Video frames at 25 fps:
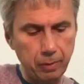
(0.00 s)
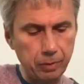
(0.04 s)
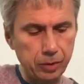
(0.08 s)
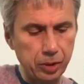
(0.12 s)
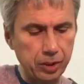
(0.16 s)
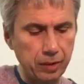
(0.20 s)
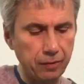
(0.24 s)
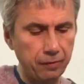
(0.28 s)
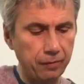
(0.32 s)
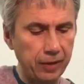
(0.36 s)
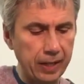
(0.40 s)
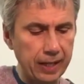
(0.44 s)

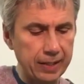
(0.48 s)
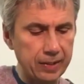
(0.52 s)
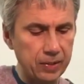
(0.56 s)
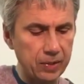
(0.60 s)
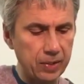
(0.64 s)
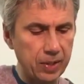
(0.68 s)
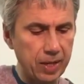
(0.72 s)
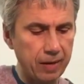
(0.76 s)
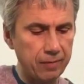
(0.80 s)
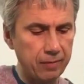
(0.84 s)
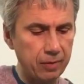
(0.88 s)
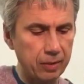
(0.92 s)
G flat
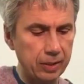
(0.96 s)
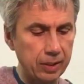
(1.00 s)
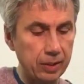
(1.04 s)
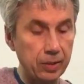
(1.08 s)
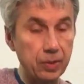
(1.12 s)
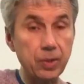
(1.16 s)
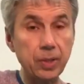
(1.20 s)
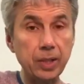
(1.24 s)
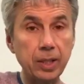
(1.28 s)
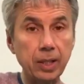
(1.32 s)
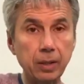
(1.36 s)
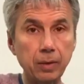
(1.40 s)
7
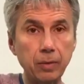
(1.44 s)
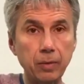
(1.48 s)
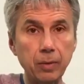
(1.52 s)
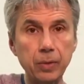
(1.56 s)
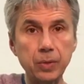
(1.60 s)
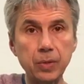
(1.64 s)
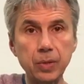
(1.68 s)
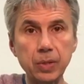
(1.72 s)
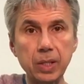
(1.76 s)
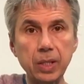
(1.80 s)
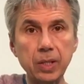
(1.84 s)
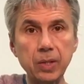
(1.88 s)
instead of the
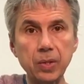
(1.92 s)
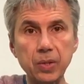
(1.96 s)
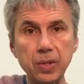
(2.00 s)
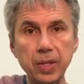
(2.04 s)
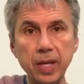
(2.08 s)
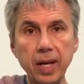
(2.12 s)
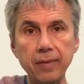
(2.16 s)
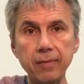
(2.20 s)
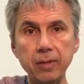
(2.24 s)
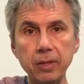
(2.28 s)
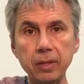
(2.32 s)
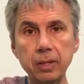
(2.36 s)

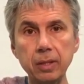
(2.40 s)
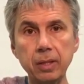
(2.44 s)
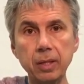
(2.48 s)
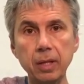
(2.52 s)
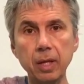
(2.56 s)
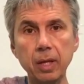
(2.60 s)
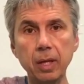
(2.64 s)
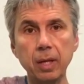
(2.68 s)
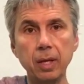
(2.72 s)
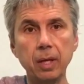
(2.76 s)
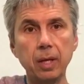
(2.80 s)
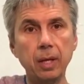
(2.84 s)
C7.
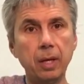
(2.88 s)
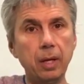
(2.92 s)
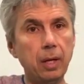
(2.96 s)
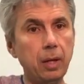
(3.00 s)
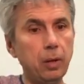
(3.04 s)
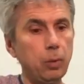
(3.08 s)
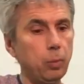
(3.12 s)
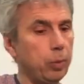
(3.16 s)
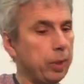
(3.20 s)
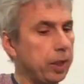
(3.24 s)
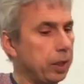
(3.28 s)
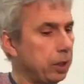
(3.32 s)

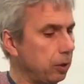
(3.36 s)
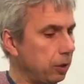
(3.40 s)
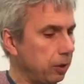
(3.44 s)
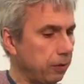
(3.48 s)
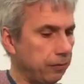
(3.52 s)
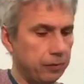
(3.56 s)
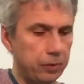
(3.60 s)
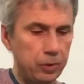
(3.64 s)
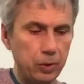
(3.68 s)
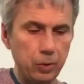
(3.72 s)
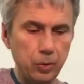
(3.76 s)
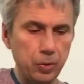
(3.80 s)
We could
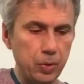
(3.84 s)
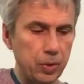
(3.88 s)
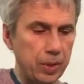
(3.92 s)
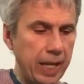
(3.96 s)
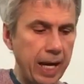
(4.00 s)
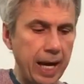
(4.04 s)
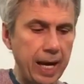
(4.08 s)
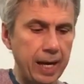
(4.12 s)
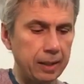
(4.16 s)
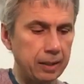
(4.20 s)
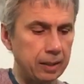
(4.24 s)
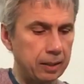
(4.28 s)
have used
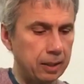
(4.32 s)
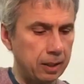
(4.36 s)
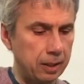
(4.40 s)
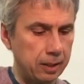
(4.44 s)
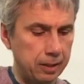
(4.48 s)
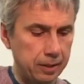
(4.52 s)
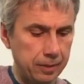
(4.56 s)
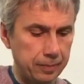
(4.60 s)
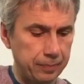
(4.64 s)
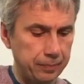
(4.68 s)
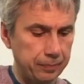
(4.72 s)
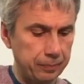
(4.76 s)
that
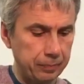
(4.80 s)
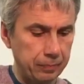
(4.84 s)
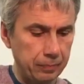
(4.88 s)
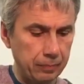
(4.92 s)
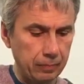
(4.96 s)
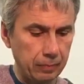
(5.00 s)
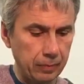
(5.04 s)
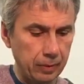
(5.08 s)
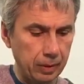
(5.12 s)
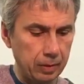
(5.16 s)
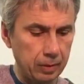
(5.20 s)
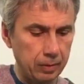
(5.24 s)

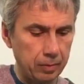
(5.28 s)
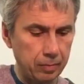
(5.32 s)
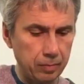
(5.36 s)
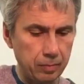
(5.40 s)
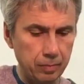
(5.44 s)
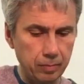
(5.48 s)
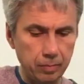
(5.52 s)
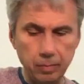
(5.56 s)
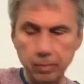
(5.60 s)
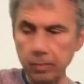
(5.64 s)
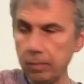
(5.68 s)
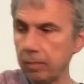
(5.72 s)

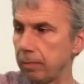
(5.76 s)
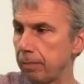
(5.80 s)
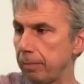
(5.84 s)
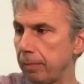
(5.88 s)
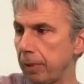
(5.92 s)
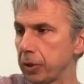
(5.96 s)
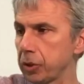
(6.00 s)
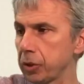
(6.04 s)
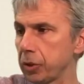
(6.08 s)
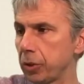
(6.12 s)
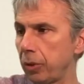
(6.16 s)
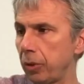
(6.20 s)

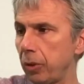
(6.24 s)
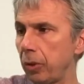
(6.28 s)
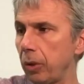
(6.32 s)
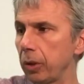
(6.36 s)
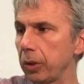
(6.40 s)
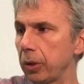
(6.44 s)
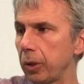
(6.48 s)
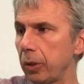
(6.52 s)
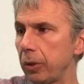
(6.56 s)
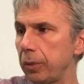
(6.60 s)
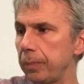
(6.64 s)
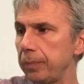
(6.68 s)
much
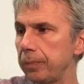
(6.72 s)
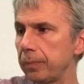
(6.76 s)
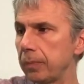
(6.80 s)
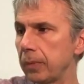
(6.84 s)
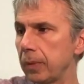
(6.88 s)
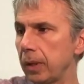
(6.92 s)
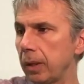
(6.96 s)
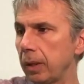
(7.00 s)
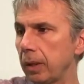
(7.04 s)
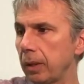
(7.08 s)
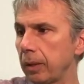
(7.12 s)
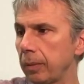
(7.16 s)
earlier,
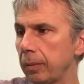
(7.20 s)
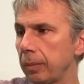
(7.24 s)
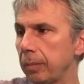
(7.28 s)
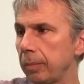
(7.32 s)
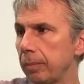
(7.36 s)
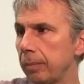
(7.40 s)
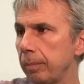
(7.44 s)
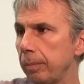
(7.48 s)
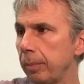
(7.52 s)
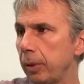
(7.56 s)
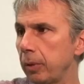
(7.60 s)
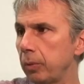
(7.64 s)

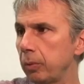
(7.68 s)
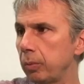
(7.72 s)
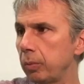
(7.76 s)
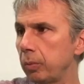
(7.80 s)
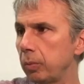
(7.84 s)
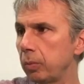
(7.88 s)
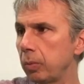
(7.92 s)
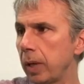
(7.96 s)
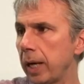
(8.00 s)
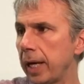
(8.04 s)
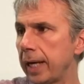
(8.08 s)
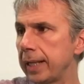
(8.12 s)
but
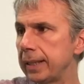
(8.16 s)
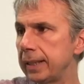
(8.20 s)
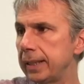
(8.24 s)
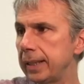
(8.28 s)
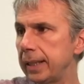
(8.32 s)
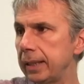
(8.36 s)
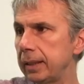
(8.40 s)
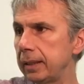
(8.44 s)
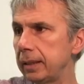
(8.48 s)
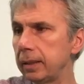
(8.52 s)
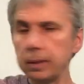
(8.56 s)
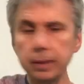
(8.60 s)
I
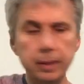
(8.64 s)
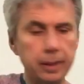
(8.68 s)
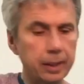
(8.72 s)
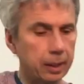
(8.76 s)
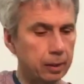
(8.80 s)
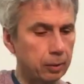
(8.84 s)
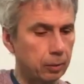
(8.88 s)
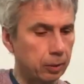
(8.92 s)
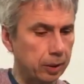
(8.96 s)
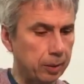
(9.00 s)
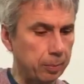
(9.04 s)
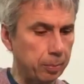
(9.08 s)
didn't.
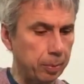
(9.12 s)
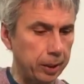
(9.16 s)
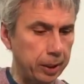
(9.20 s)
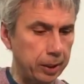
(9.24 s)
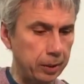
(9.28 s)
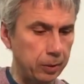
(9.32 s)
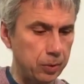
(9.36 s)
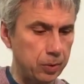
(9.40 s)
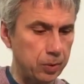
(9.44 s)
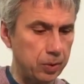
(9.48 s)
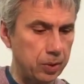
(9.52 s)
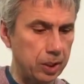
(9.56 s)
I only
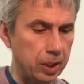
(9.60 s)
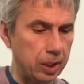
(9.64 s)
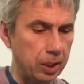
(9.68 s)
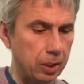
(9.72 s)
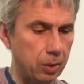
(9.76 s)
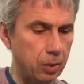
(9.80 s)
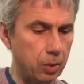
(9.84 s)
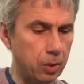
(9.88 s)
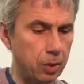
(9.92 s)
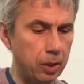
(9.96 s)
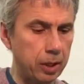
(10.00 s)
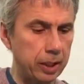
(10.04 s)
played a C
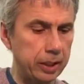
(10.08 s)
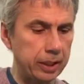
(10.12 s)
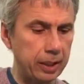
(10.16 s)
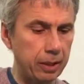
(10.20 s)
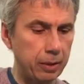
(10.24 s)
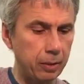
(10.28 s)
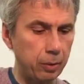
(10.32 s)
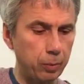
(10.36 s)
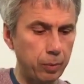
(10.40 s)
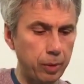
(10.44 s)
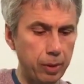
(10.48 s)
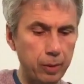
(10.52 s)
chord,
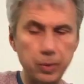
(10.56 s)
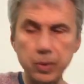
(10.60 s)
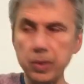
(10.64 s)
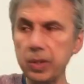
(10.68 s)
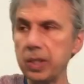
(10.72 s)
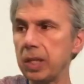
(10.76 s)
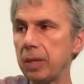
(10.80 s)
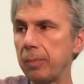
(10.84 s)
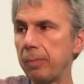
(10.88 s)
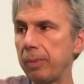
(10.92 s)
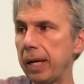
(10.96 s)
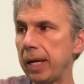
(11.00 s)
either with a
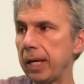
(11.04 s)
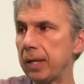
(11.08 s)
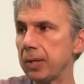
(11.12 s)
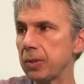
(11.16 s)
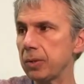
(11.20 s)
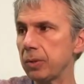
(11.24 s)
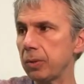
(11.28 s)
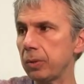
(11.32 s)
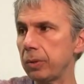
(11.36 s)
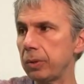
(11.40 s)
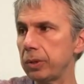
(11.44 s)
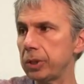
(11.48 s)
C
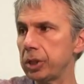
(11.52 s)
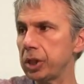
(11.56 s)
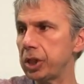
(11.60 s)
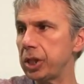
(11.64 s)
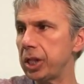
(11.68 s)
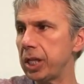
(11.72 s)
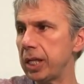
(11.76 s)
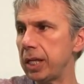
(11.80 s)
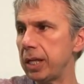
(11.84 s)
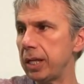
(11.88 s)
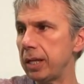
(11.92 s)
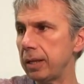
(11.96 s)
bass or a
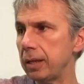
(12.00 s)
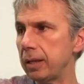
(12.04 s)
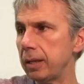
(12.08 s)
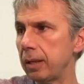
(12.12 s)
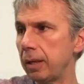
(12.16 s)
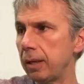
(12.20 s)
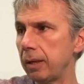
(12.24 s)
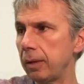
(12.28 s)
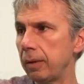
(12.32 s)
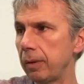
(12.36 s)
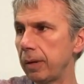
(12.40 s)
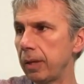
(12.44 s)
G
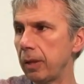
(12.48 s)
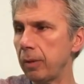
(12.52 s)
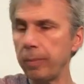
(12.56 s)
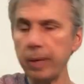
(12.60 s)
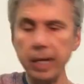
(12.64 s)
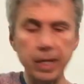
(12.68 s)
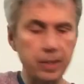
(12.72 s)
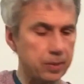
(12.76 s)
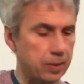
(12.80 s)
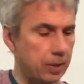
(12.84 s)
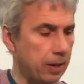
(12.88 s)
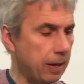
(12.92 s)
in the
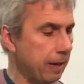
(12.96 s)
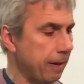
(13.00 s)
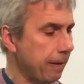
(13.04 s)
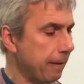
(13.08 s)
bass.